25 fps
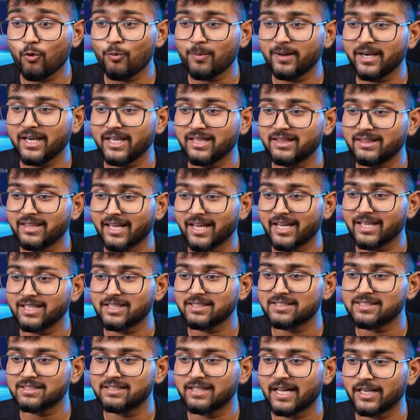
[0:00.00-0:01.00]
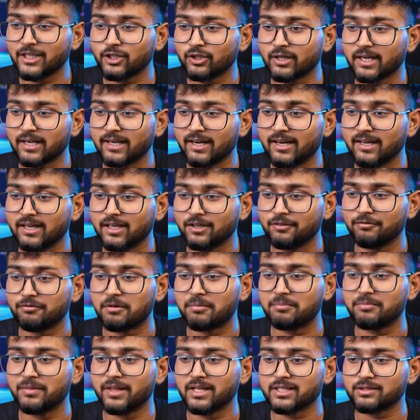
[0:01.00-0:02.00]
many things that you can learn
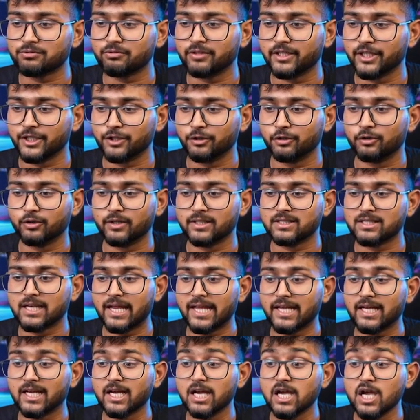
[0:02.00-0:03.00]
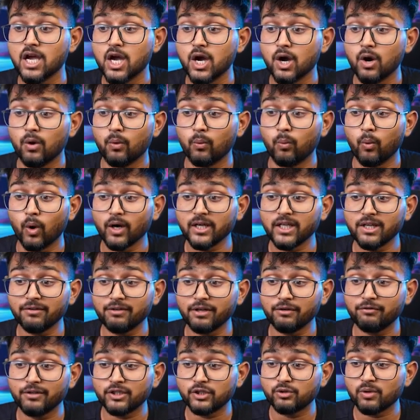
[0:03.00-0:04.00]
from this video. It's like whatever
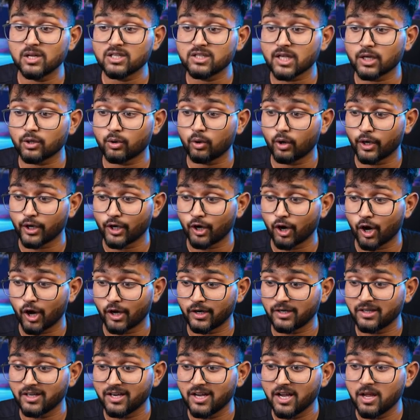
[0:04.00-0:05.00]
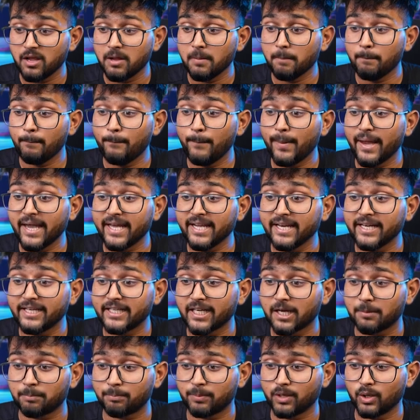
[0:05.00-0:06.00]
visuals are going on, pair it
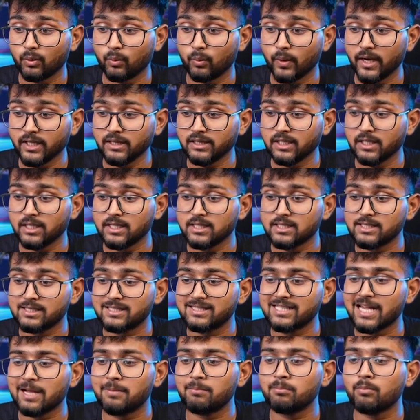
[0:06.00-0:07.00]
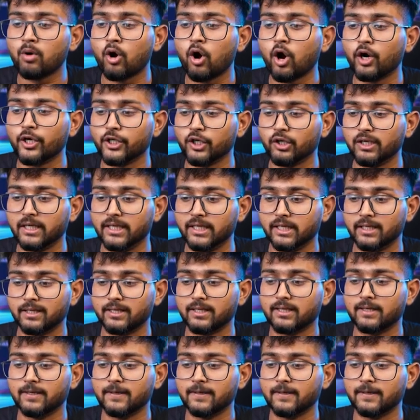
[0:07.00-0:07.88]
up with some audio layer,